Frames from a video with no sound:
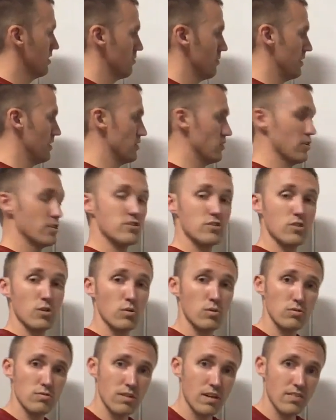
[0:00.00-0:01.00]
Right, so the
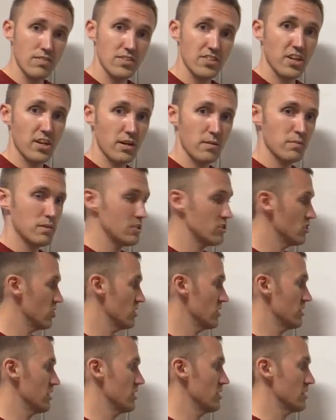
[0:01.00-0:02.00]
total travel time is
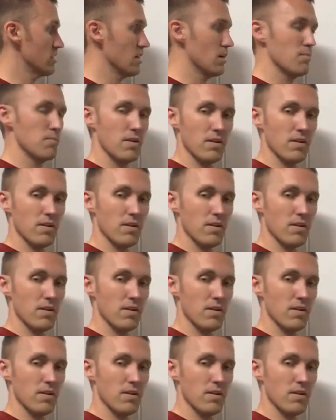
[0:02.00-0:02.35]
just the sum